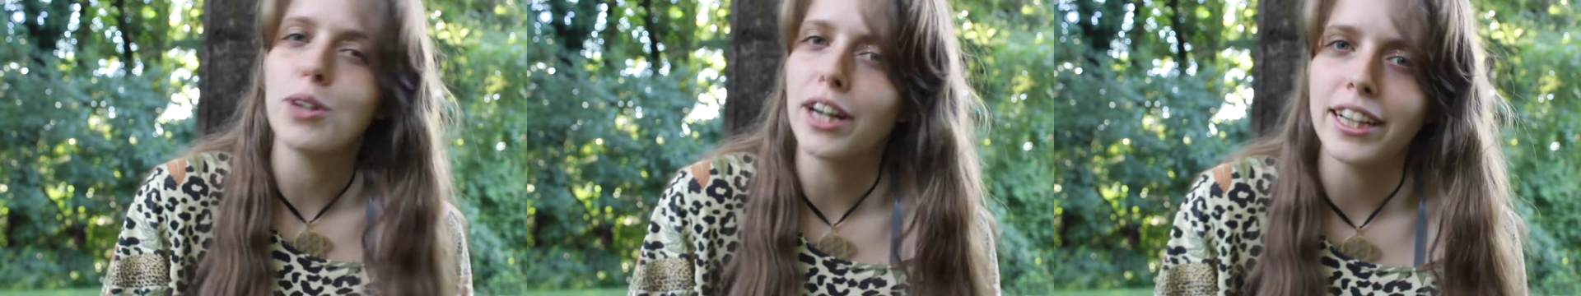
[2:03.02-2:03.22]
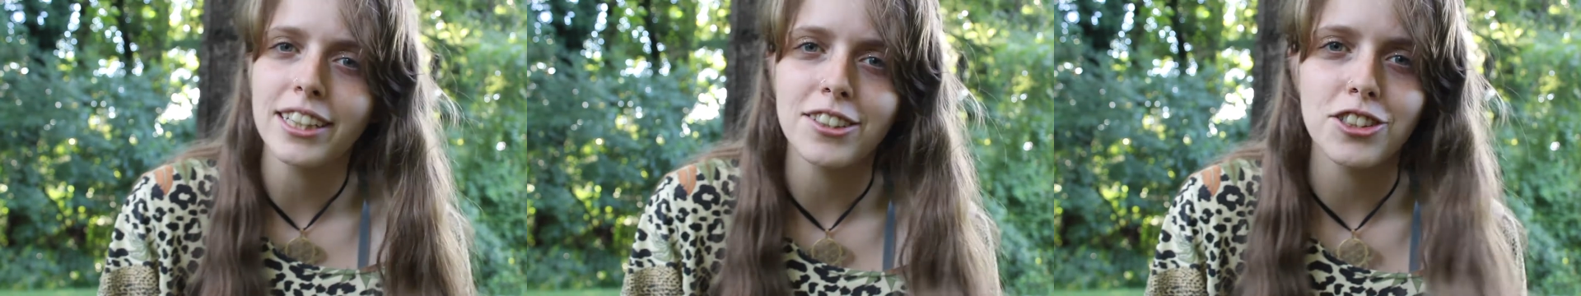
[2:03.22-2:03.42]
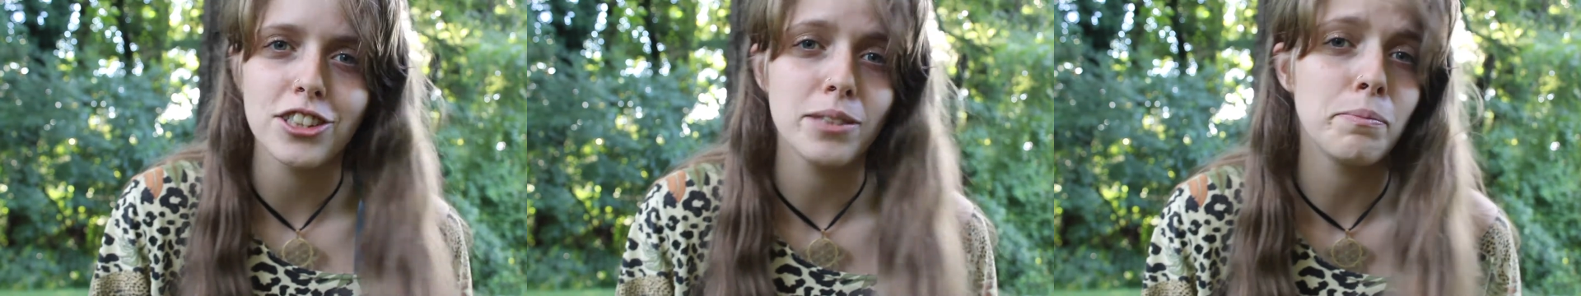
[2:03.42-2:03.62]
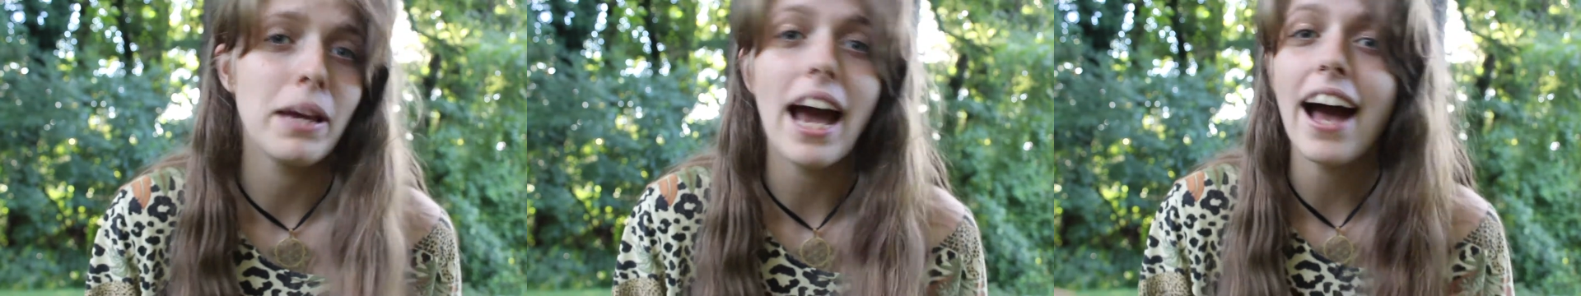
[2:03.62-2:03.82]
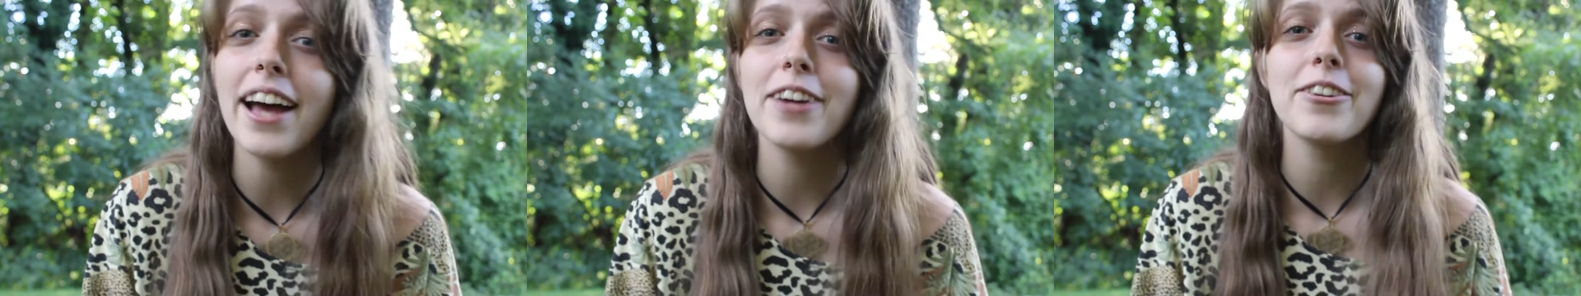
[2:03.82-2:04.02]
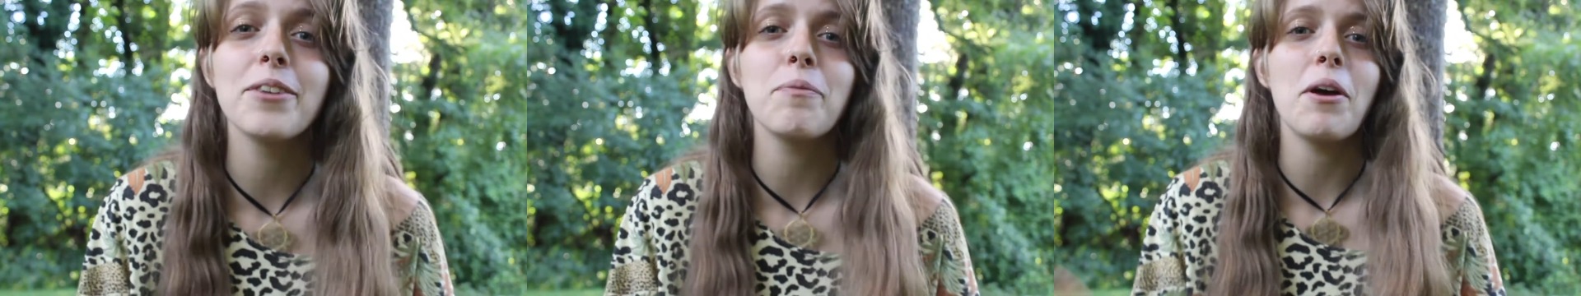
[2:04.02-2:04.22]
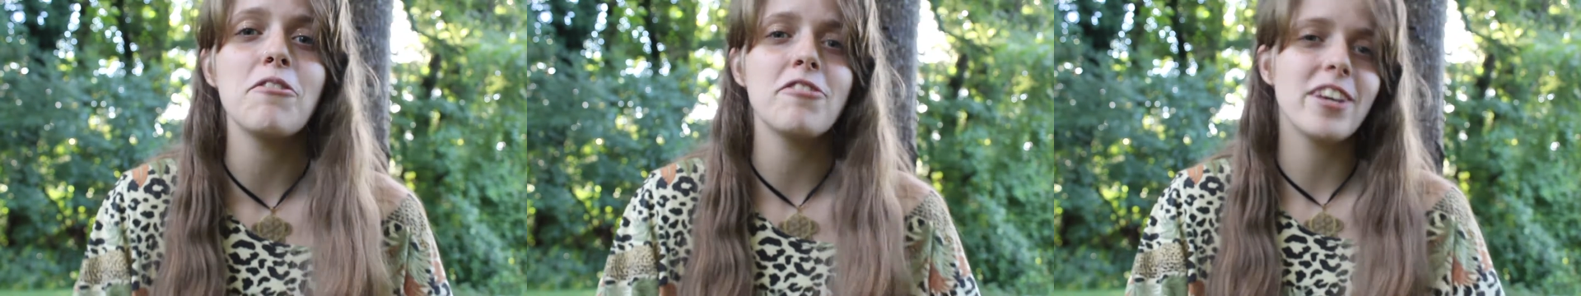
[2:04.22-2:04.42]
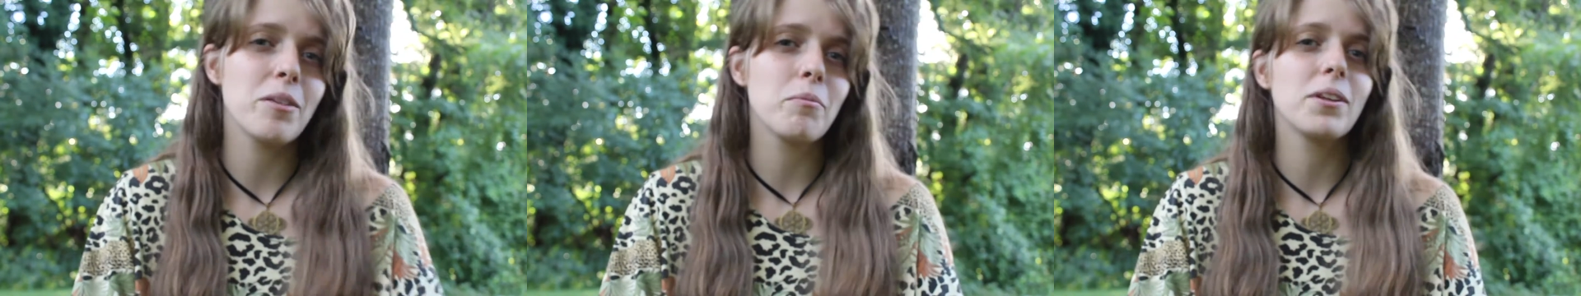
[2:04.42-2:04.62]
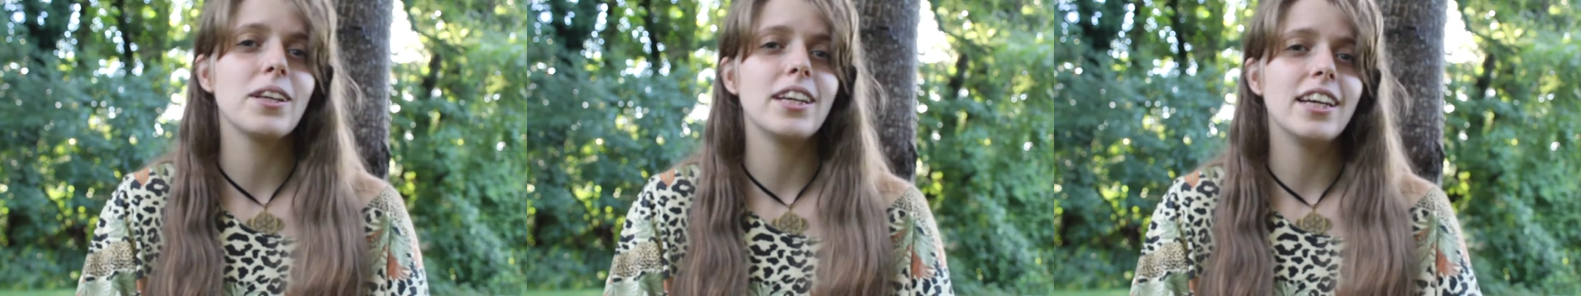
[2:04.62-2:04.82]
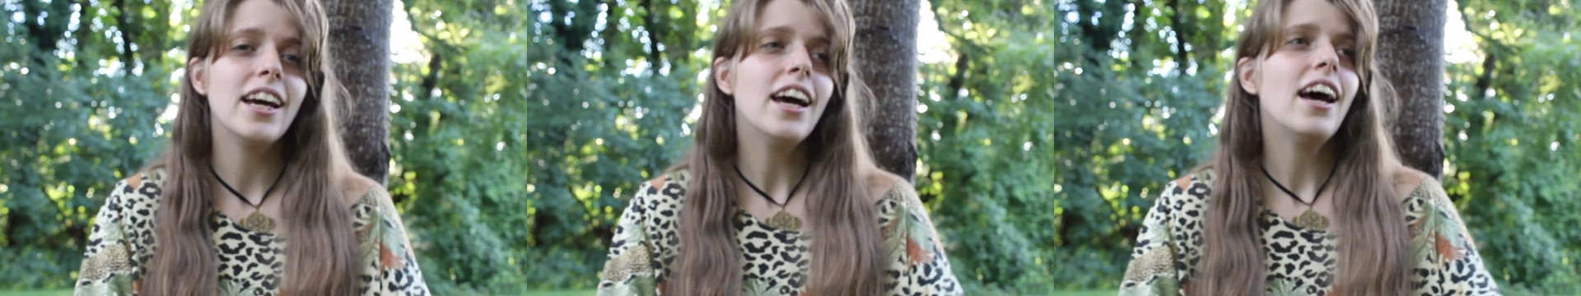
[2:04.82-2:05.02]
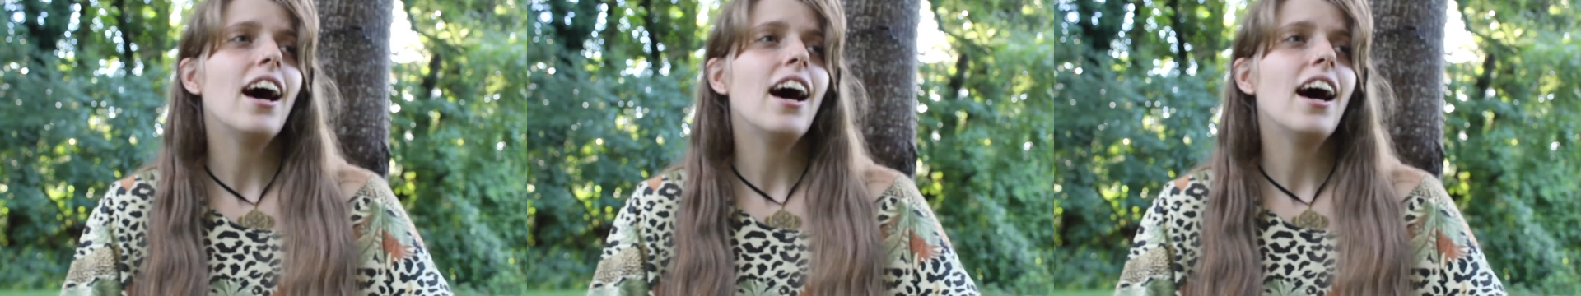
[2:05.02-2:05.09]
where I could just be high around my family.